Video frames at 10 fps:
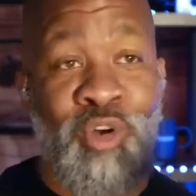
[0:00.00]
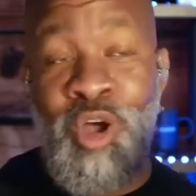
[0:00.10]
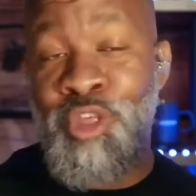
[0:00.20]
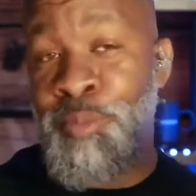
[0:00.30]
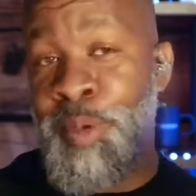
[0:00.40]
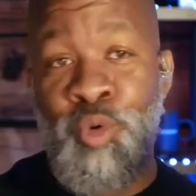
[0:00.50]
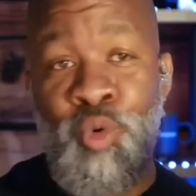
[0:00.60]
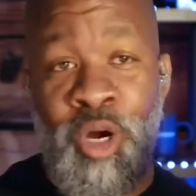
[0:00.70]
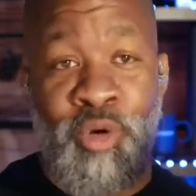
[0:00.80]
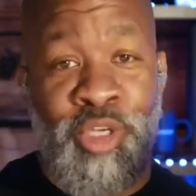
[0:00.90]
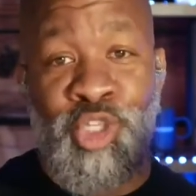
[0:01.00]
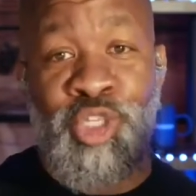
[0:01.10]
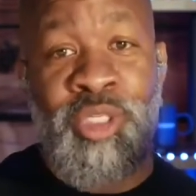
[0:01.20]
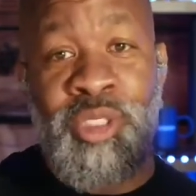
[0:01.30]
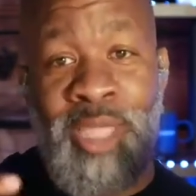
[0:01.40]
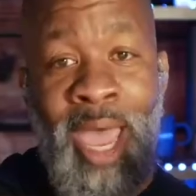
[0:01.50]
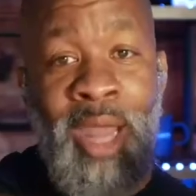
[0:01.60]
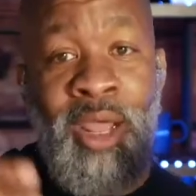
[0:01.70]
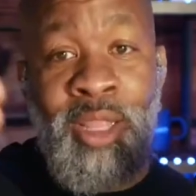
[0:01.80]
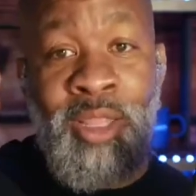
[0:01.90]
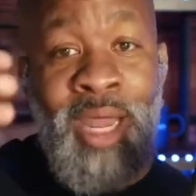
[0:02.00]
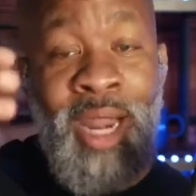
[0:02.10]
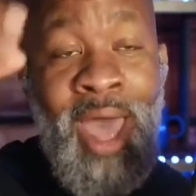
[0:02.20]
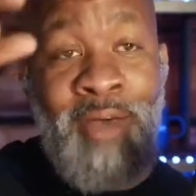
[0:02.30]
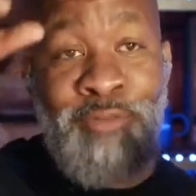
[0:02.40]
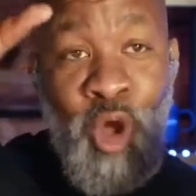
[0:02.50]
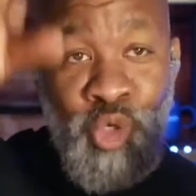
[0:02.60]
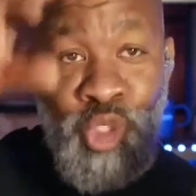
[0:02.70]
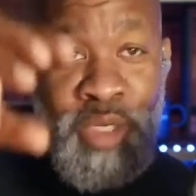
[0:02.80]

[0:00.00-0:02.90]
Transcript: I've heard other people who are Christians that have